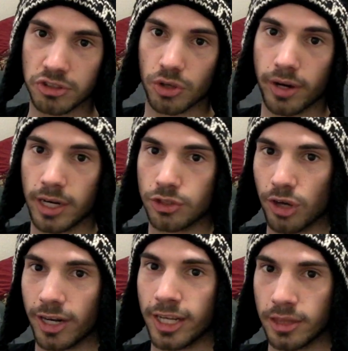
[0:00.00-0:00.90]
so I'm going to
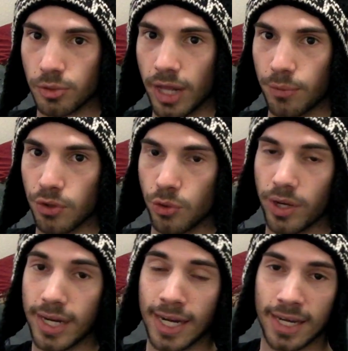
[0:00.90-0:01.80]
try to get through that real
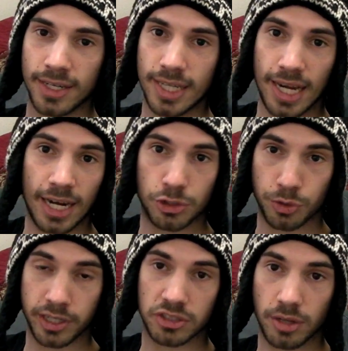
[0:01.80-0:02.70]
quick and get to the actual
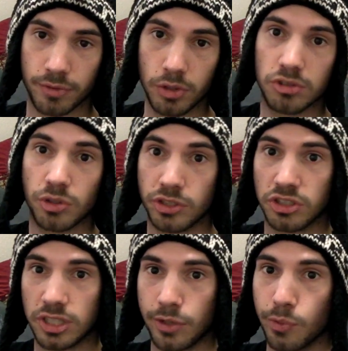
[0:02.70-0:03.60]
Airsoft news, so
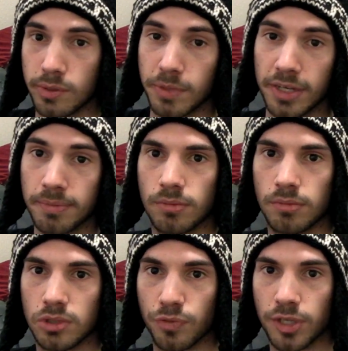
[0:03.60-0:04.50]
just stick with me.
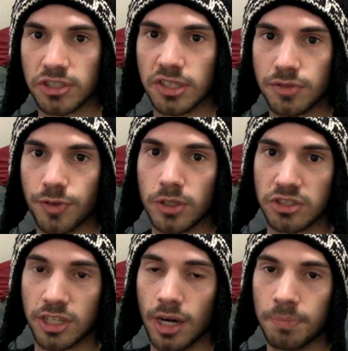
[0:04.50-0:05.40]
So first things
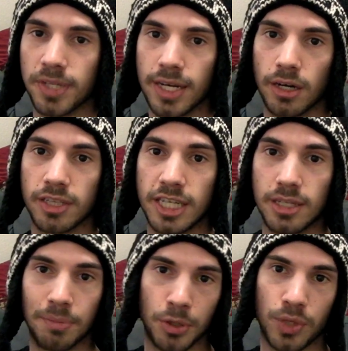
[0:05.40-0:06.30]
first, an update on the
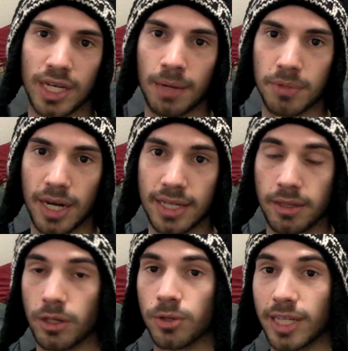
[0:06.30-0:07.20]
WEM9
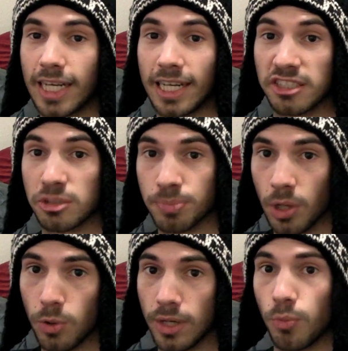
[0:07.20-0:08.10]
that literally
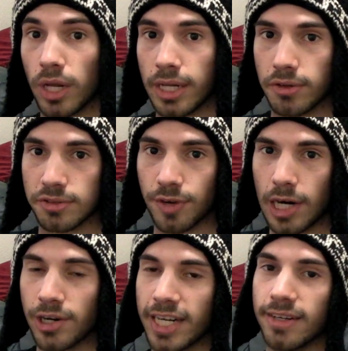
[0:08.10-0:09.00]
exploded while I was
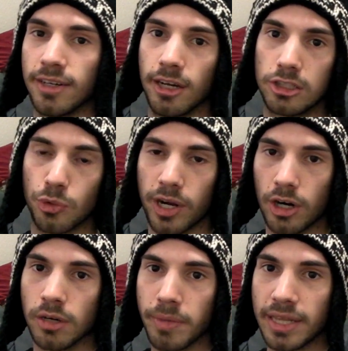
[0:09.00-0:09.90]
firing it. So I
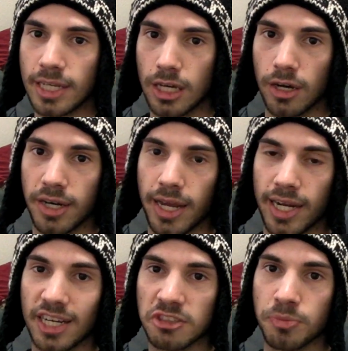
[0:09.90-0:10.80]
RMA'd the gun, and
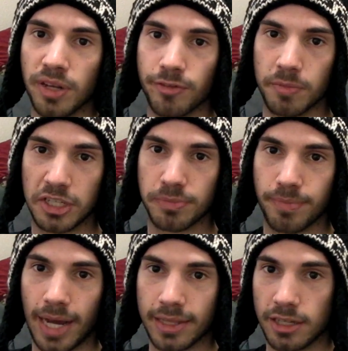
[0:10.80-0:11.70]
I got some information
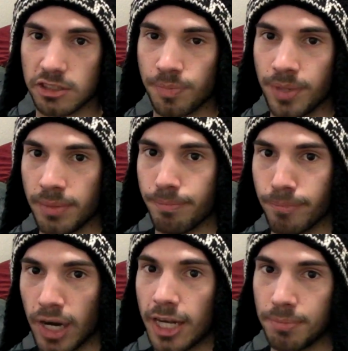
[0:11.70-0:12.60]
back that is a bit
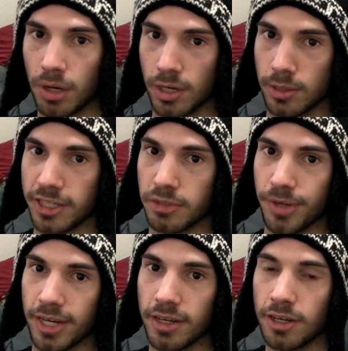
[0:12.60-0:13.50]
mind-boggling to
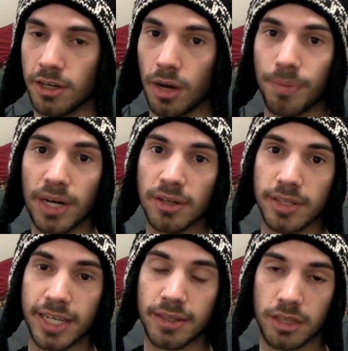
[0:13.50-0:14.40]
me.
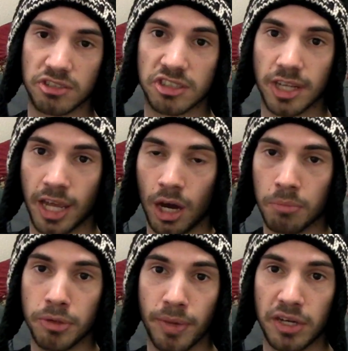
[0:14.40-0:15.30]
Apparently, this is a
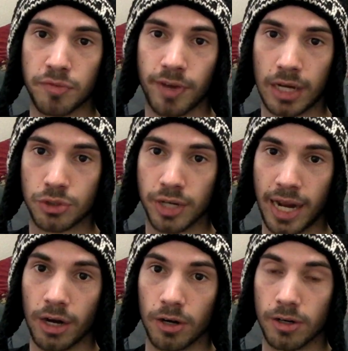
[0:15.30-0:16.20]
common manufacturing
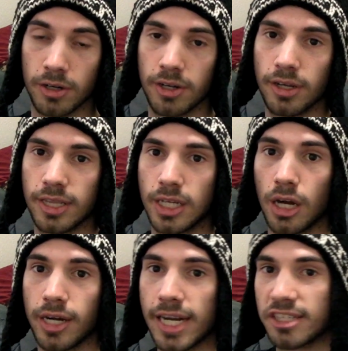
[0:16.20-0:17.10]
error. The
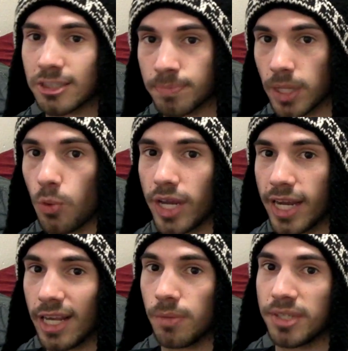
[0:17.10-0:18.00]
gun exploding
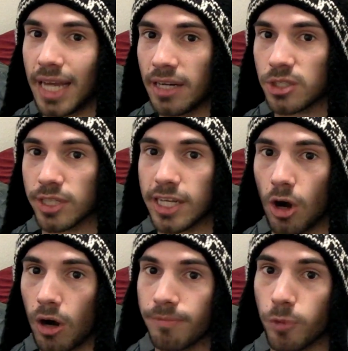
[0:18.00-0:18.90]
in a potentially
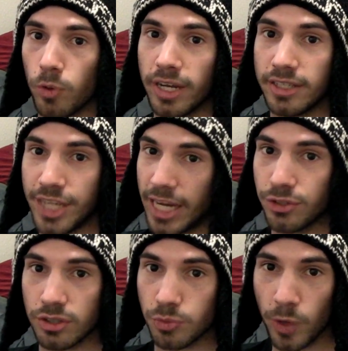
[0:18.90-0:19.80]
harmful and
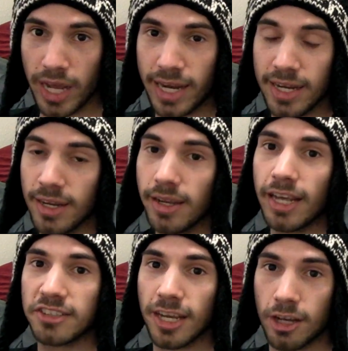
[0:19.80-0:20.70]
dangerous way
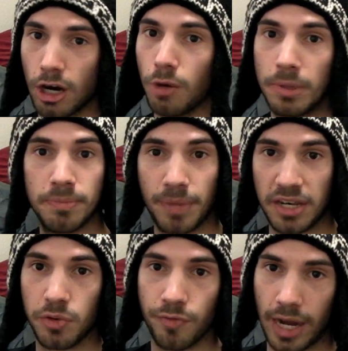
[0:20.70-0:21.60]
is a common
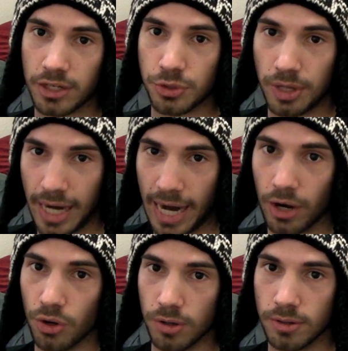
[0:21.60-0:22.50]
manufacturing error.